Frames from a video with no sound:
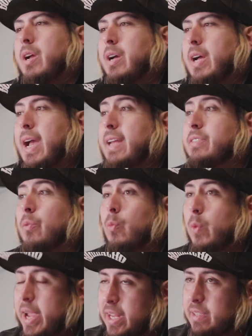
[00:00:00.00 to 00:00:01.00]
I had to
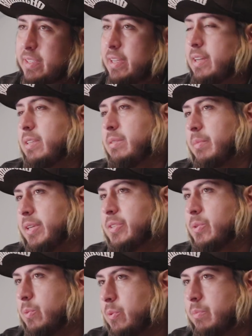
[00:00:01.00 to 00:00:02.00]
wait to get into my
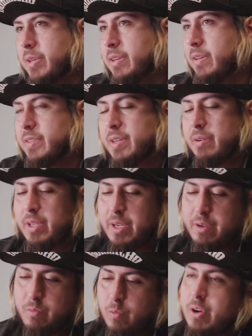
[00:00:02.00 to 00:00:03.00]
school because they were
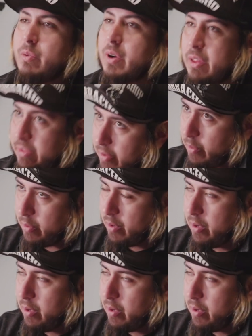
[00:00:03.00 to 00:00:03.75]
like, "What do you want to do?"